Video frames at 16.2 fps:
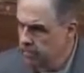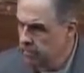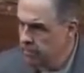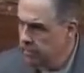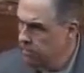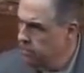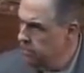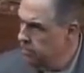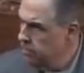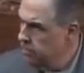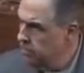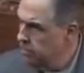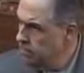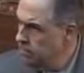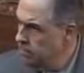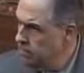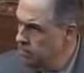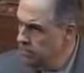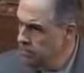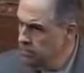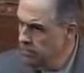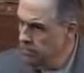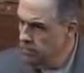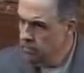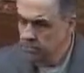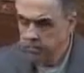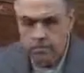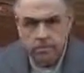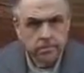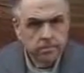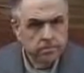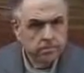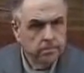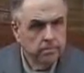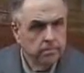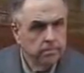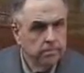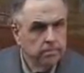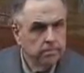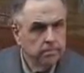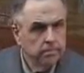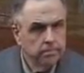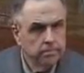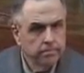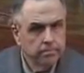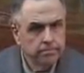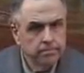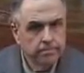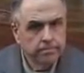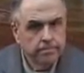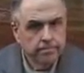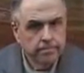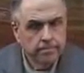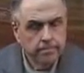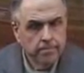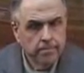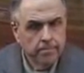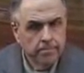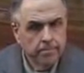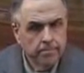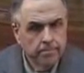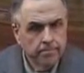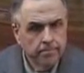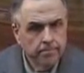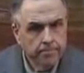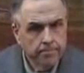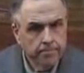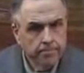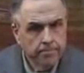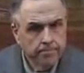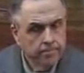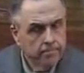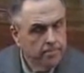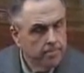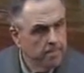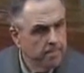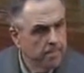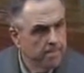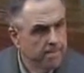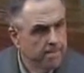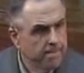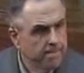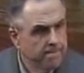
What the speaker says: [no speech]